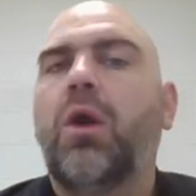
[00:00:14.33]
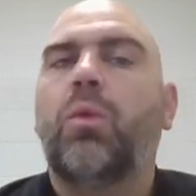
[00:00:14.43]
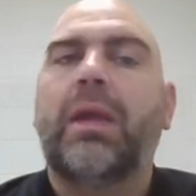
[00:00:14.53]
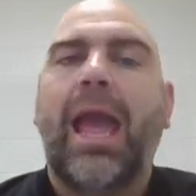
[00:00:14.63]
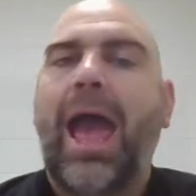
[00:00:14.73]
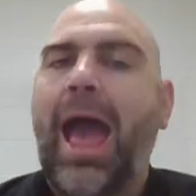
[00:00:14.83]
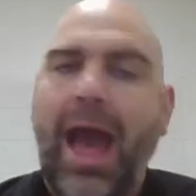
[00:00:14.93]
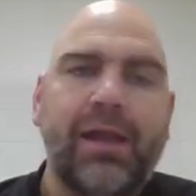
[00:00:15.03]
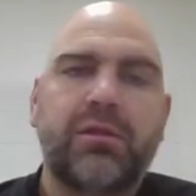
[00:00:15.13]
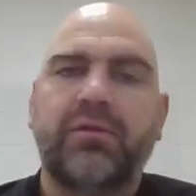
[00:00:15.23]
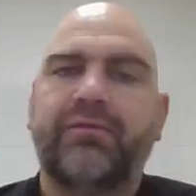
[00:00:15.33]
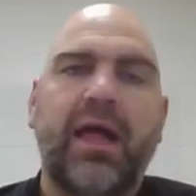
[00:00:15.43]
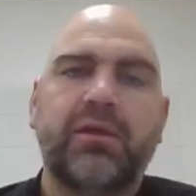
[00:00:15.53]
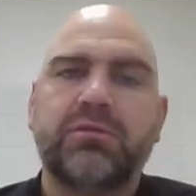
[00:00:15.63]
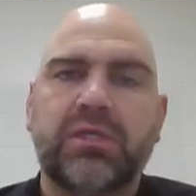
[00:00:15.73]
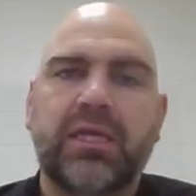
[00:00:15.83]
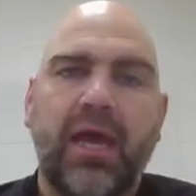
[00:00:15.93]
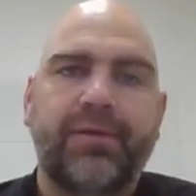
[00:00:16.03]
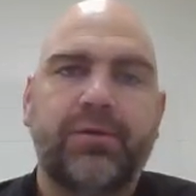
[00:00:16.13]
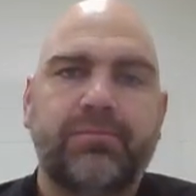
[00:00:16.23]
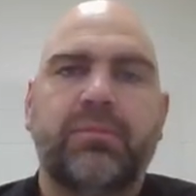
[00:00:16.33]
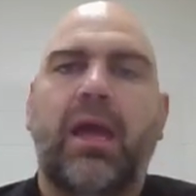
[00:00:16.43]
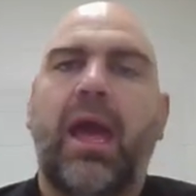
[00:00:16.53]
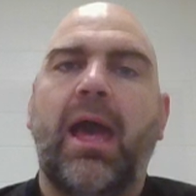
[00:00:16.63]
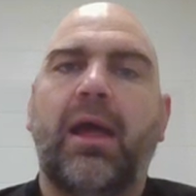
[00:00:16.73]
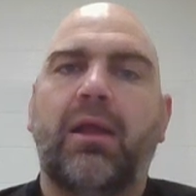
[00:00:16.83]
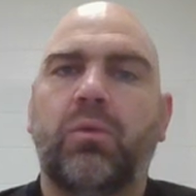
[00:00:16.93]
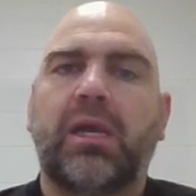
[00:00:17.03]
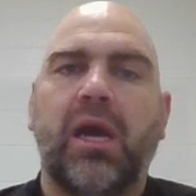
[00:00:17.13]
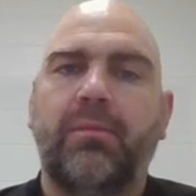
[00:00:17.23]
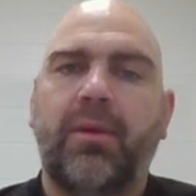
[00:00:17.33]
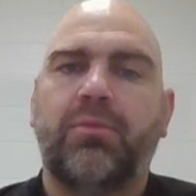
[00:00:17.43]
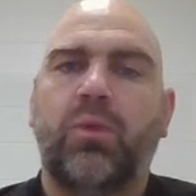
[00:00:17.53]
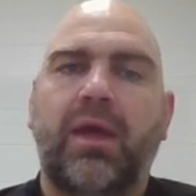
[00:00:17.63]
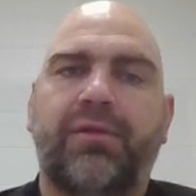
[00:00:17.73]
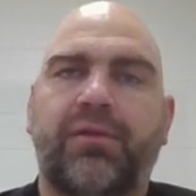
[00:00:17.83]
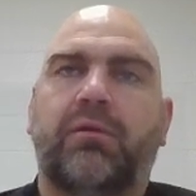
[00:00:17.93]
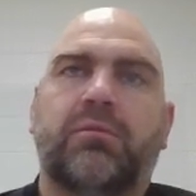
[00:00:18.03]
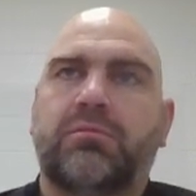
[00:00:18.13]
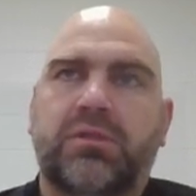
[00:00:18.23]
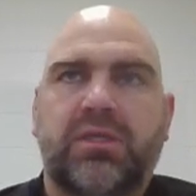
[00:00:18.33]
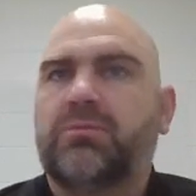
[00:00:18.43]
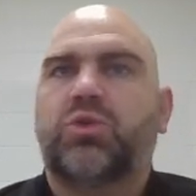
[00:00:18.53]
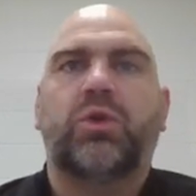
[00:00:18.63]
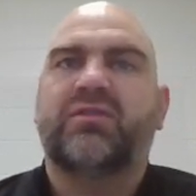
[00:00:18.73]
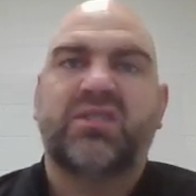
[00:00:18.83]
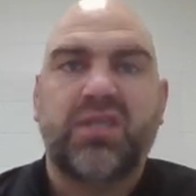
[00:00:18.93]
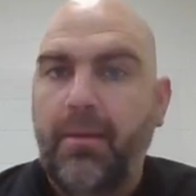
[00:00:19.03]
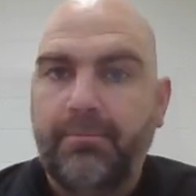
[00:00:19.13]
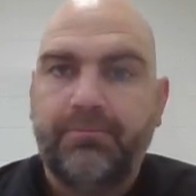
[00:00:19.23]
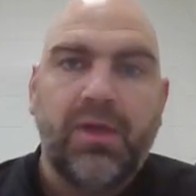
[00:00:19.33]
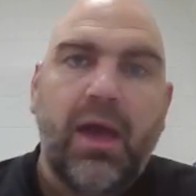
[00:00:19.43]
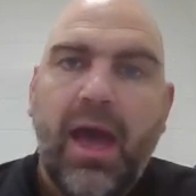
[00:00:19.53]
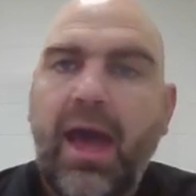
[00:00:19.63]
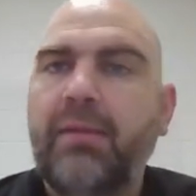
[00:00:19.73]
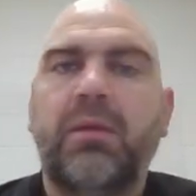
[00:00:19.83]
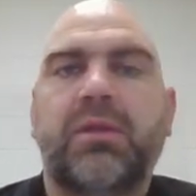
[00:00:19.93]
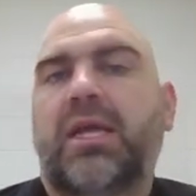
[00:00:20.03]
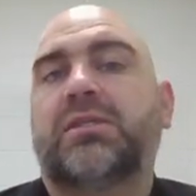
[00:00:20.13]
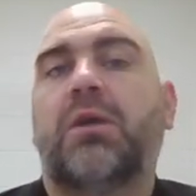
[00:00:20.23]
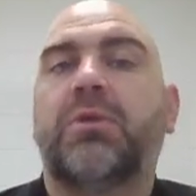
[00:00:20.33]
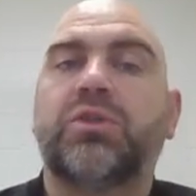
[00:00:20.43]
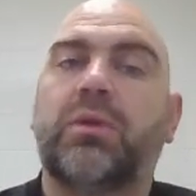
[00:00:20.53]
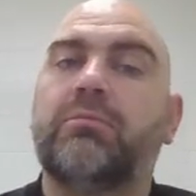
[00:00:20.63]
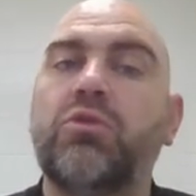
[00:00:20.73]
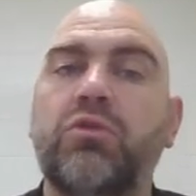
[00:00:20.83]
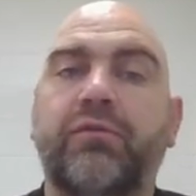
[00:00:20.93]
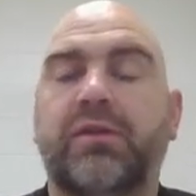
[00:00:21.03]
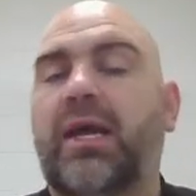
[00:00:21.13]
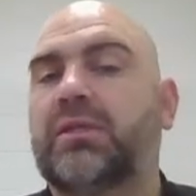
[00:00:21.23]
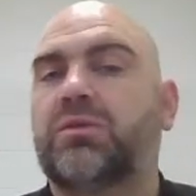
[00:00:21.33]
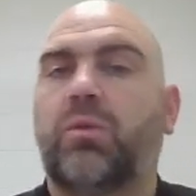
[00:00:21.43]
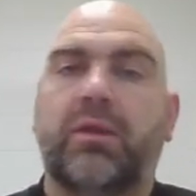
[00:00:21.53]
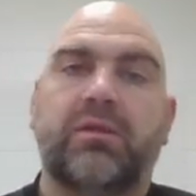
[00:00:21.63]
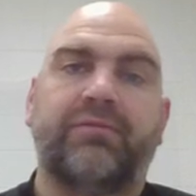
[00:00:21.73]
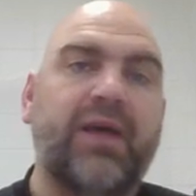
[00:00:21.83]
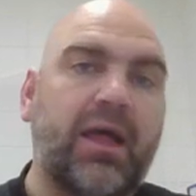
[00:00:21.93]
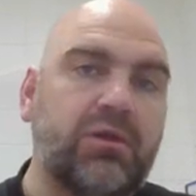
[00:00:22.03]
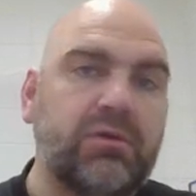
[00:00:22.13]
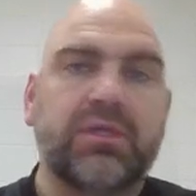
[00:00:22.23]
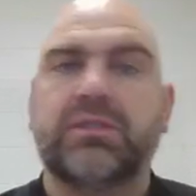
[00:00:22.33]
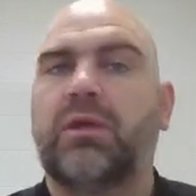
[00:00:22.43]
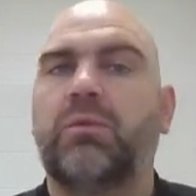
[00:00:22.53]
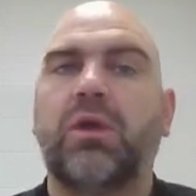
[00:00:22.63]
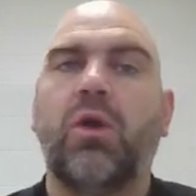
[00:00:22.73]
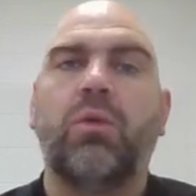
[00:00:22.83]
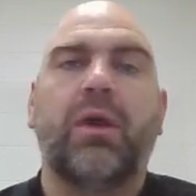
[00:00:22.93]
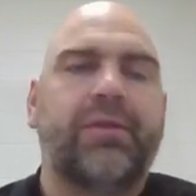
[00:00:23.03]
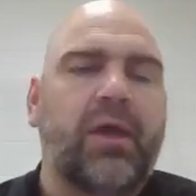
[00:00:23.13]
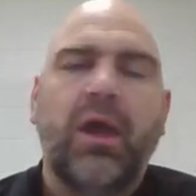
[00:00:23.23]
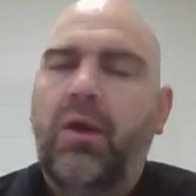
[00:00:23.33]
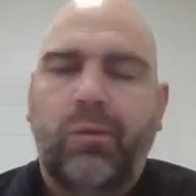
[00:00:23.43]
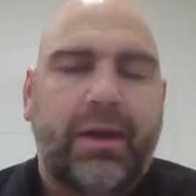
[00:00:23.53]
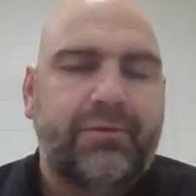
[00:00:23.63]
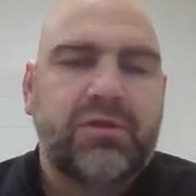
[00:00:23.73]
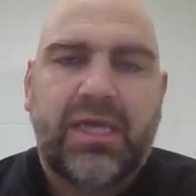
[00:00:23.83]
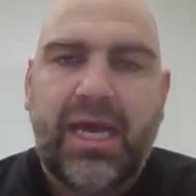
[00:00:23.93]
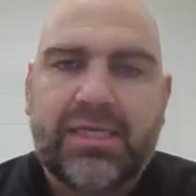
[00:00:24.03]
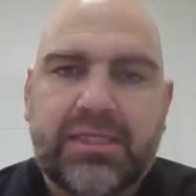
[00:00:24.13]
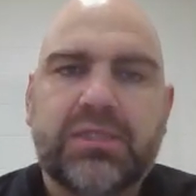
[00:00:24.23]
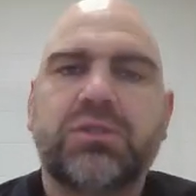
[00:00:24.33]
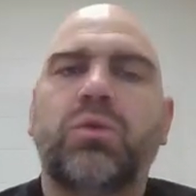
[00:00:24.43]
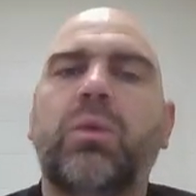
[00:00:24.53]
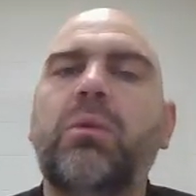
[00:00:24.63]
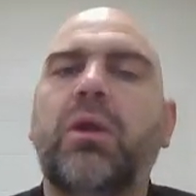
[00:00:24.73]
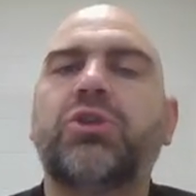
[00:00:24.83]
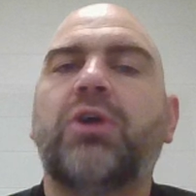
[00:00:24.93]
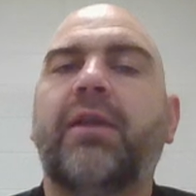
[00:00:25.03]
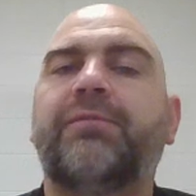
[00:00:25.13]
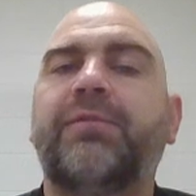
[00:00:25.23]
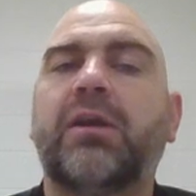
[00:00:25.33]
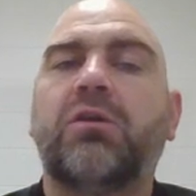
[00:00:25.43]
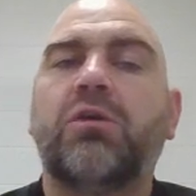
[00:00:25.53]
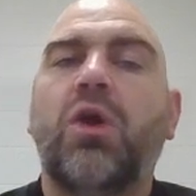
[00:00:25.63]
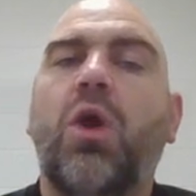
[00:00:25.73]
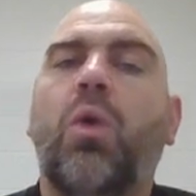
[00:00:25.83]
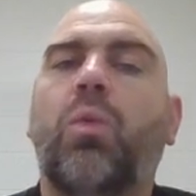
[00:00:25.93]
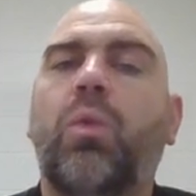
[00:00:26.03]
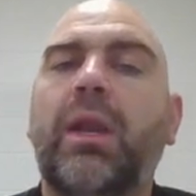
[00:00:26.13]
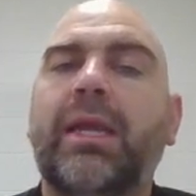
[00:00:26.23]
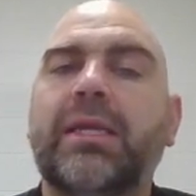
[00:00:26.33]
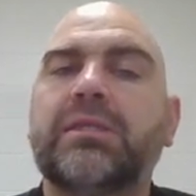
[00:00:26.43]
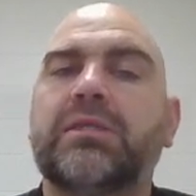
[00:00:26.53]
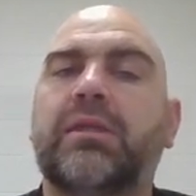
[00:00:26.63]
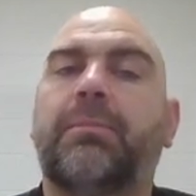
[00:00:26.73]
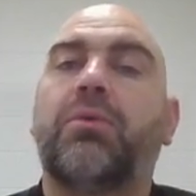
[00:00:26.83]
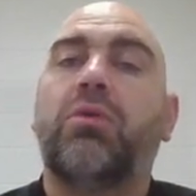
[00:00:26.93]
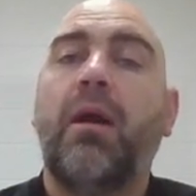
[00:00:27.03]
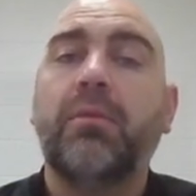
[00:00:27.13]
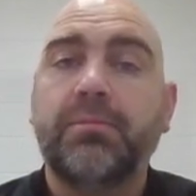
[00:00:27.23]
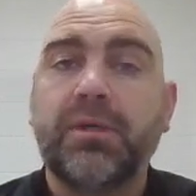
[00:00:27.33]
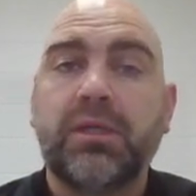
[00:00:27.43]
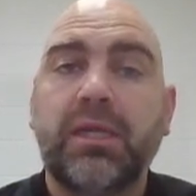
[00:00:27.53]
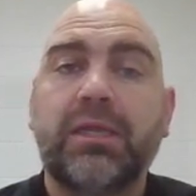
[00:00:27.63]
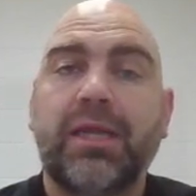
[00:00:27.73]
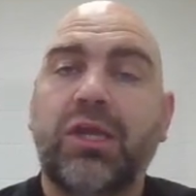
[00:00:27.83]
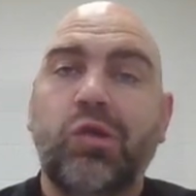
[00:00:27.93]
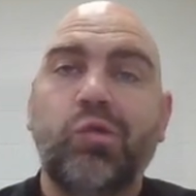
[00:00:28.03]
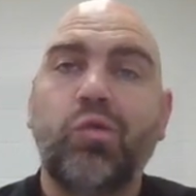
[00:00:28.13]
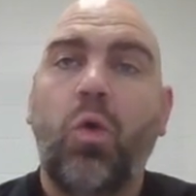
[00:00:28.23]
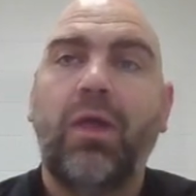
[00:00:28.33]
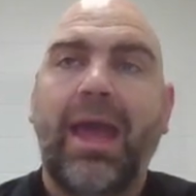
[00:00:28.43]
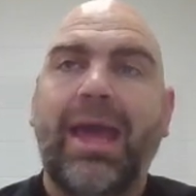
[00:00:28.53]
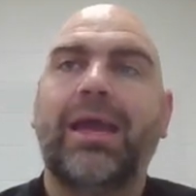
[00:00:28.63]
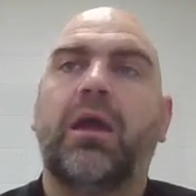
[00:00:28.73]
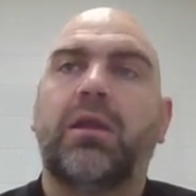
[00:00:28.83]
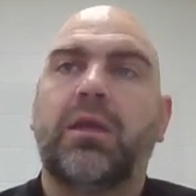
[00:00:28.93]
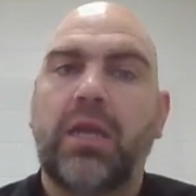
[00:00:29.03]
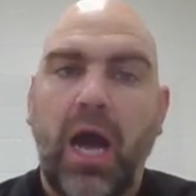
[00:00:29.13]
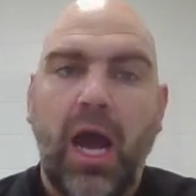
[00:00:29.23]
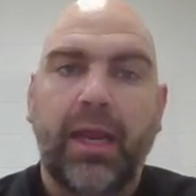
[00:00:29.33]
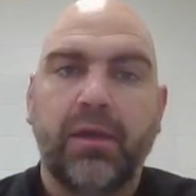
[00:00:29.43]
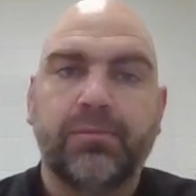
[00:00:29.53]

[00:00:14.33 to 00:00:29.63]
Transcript: we add the values together, and we come up with some sort of sum. And maybe that's how much we move, or that's what the value is that we go with. Whatever the case is, we want to try to figure out what is the probability that you roll a 9.